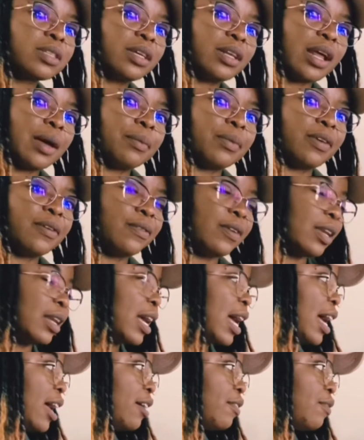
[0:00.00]
I'm given. I
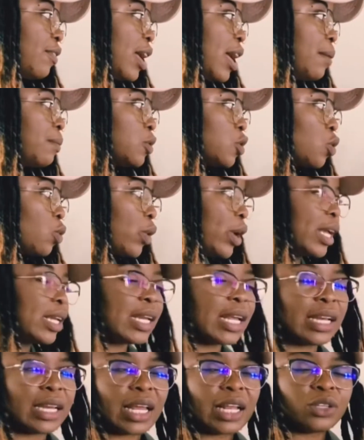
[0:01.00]
have m squared and
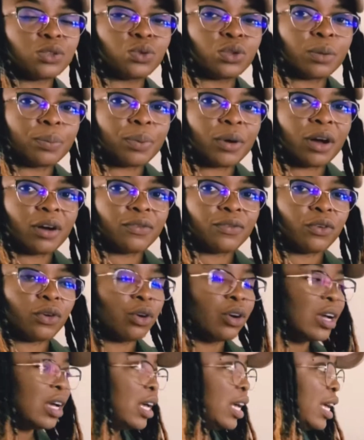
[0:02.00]
n to the power 4.
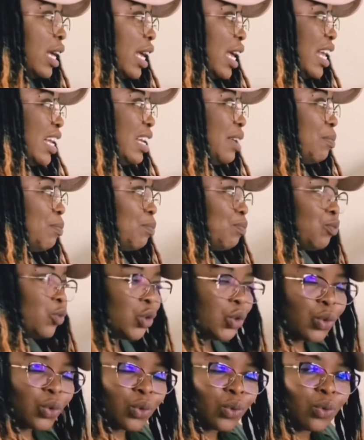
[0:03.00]
And a
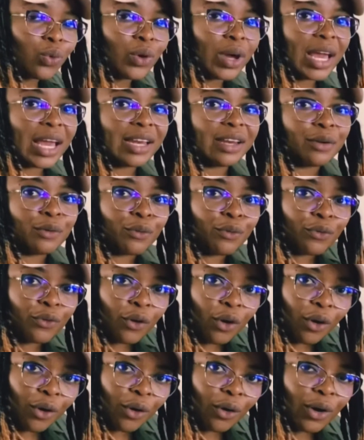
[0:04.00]
2 and a
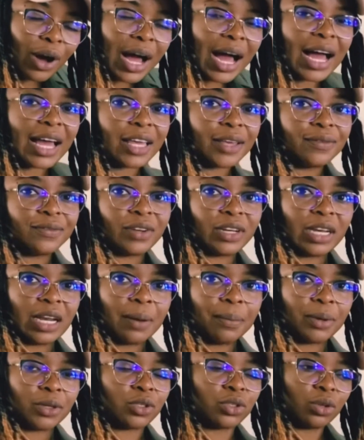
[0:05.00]
4 are even numbers.
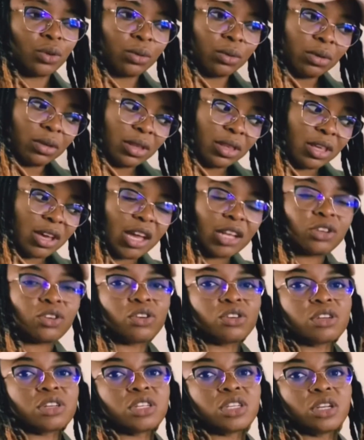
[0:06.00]
So third
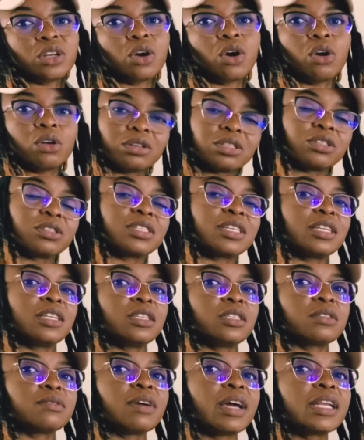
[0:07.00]
condition also
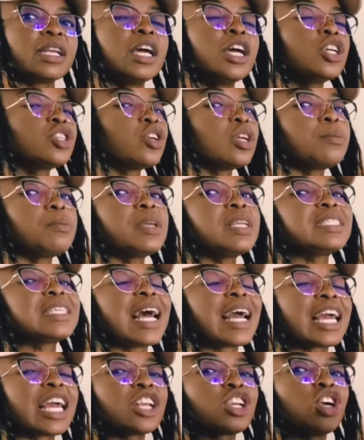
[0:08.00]
satisfied. So it means I can
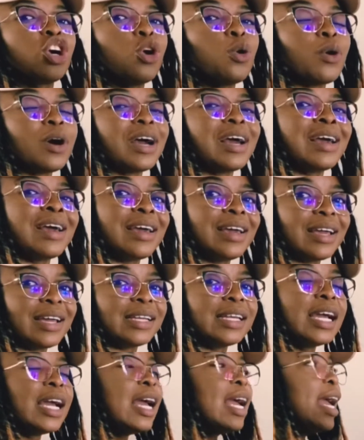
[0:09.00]
go ahead
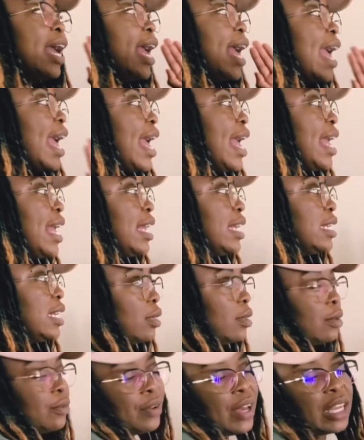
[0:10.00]
and
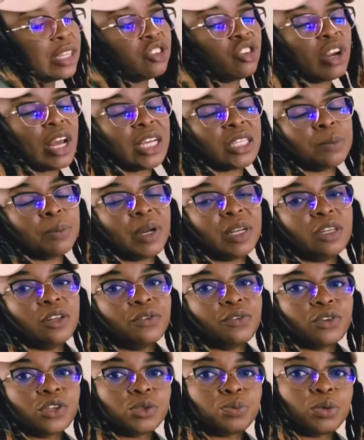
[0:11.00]
factorize by difference
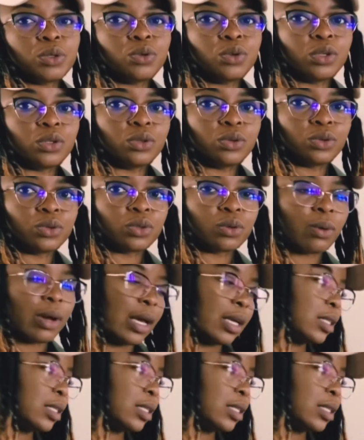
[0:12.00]
between two squares.